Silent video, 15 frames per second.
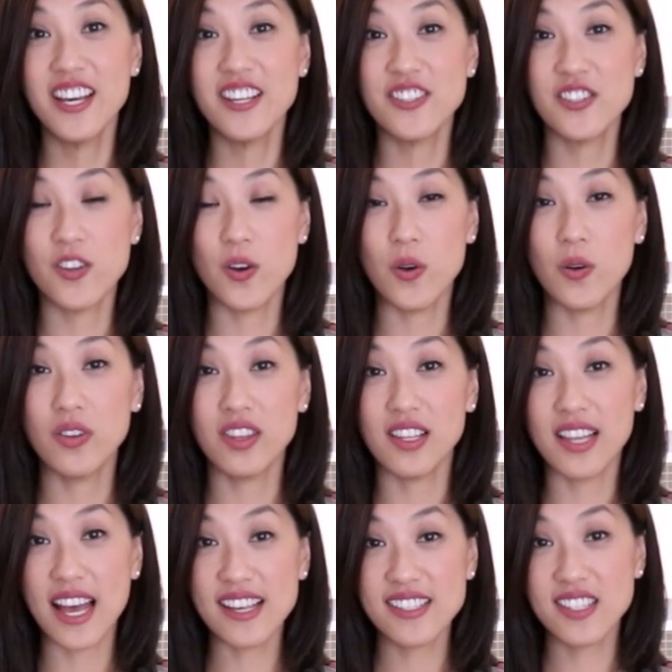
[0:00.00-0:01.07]
So the
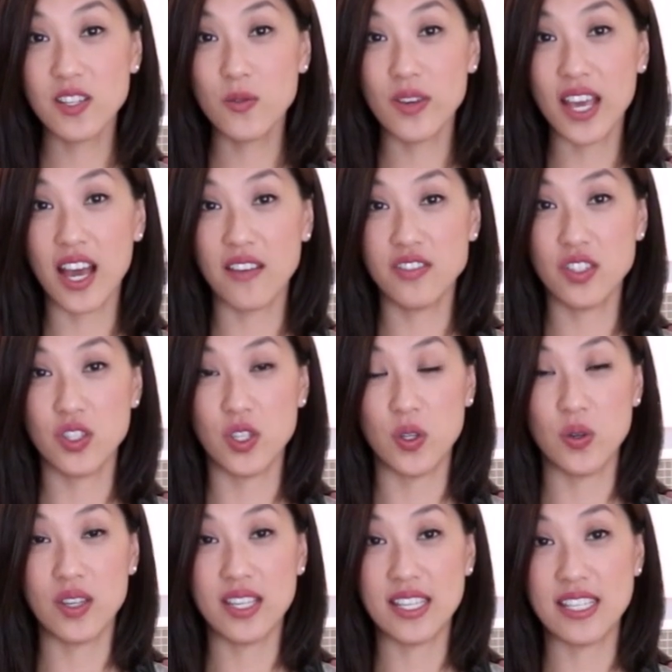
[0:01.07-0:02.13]
last thing we have to do
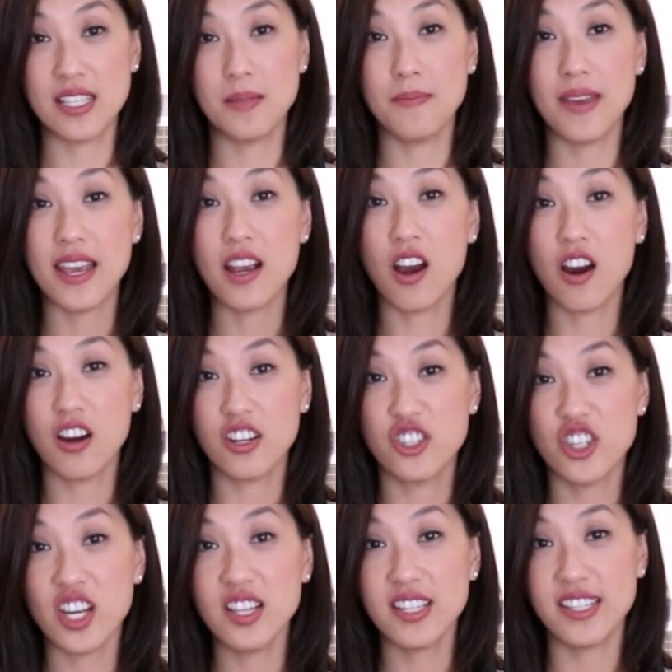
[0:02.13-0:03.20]
is make our
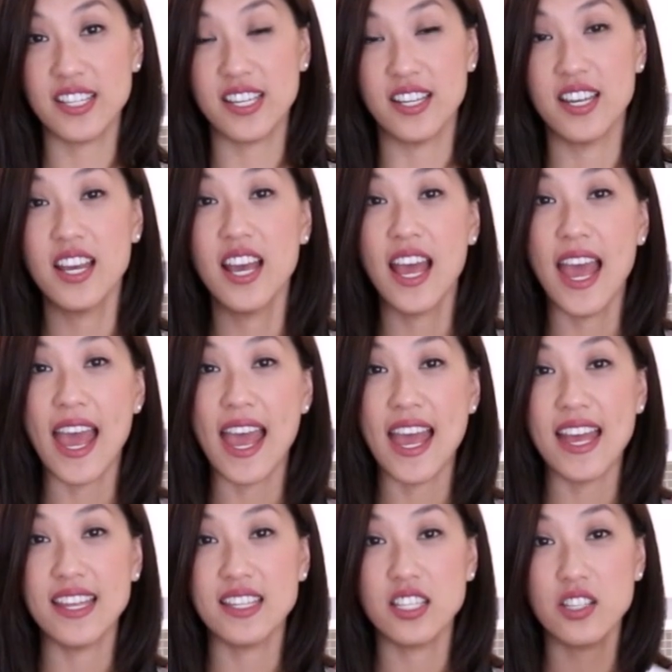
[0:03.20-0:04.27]
gelatin.
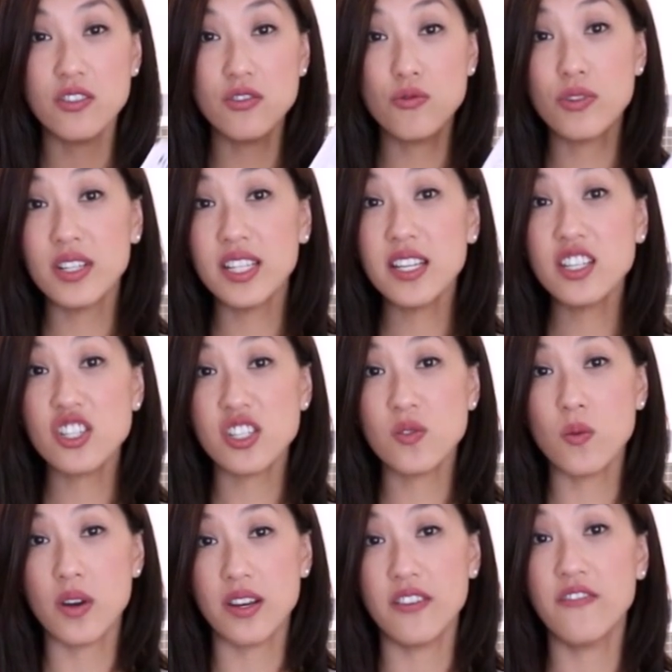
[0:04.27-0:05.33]
And you really just
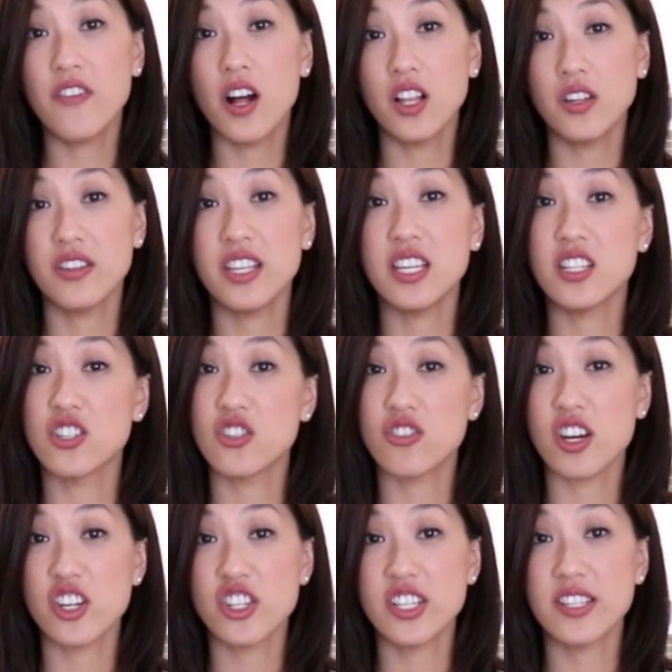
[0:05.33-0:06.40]
want to follow the
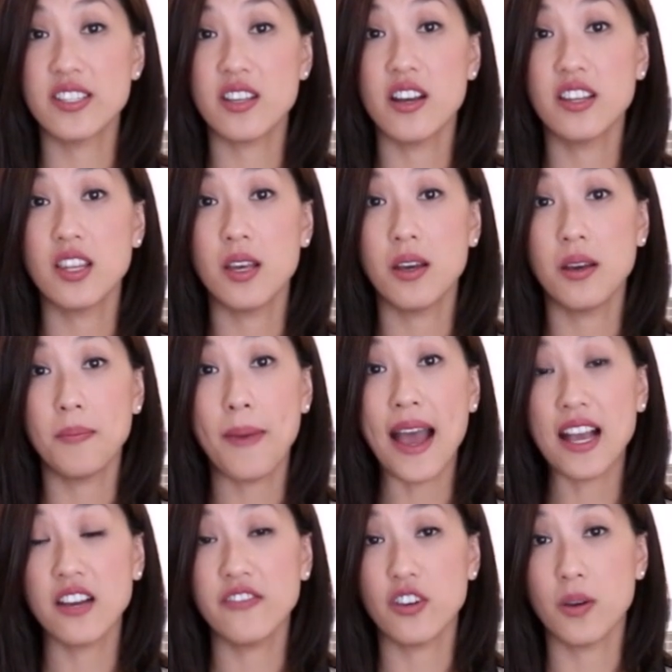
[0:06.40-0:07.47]
instructions on the
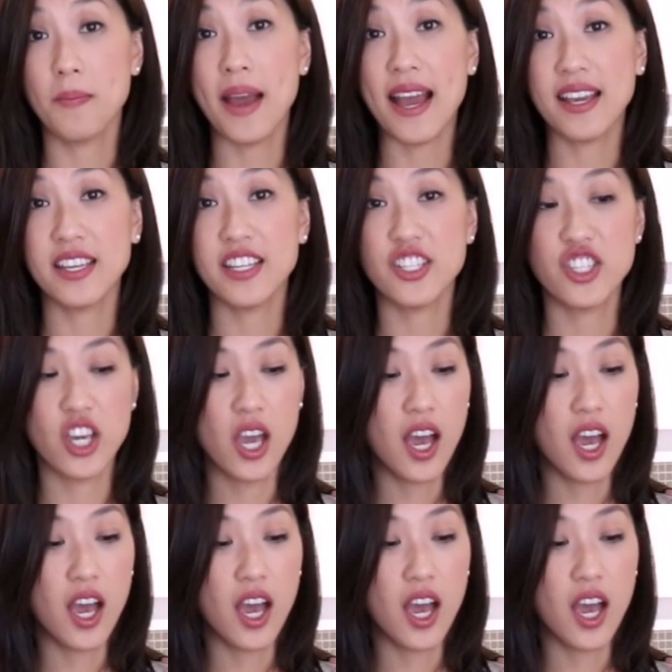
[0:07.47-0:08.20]
back of your package.